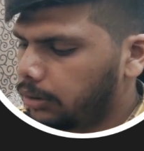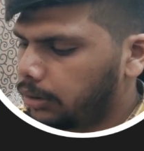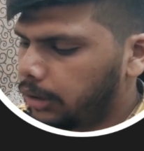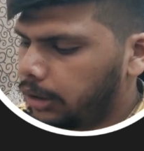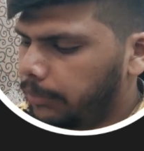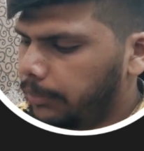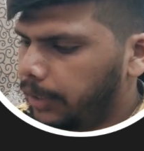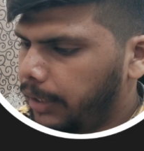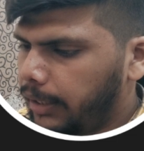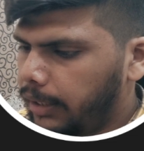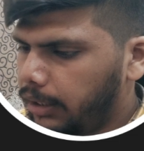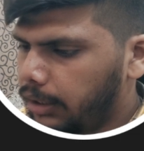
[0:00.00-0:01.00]
Let me
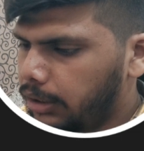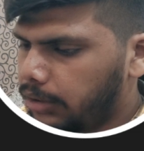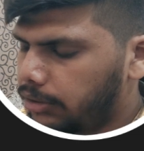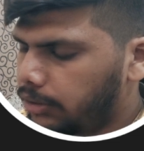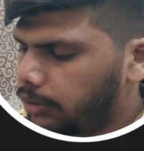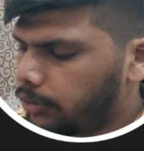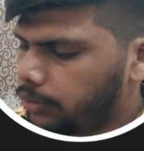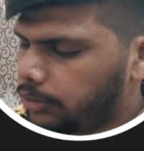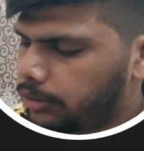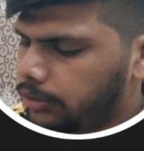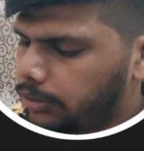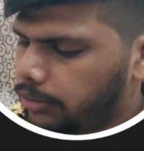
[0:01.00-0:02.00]
add a listener to
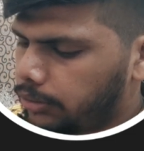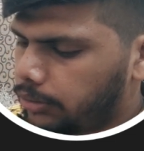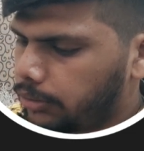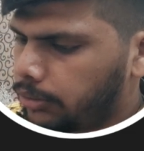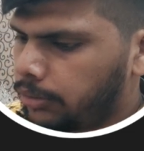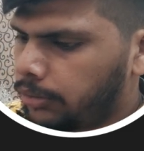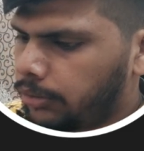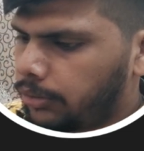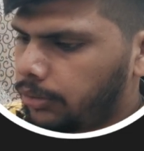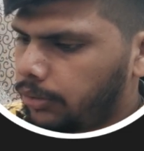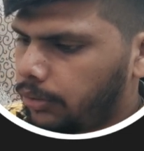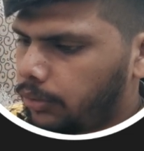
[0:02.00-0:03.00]
this.
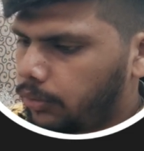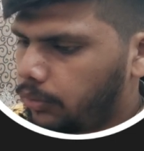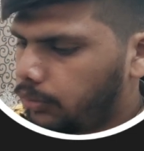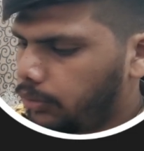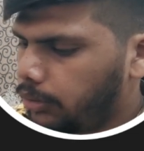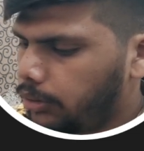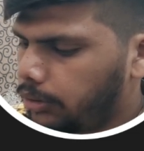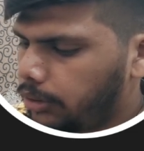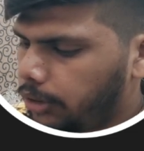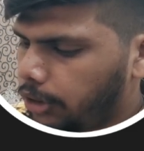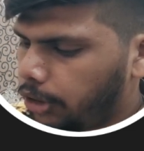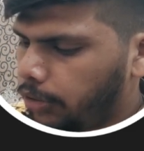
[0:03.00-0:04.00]
On
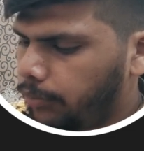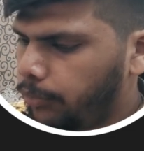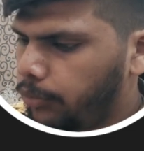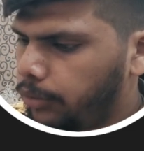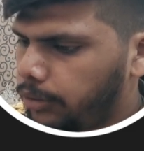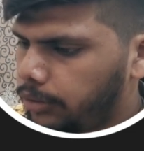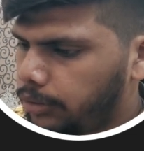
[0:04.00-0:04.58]
input.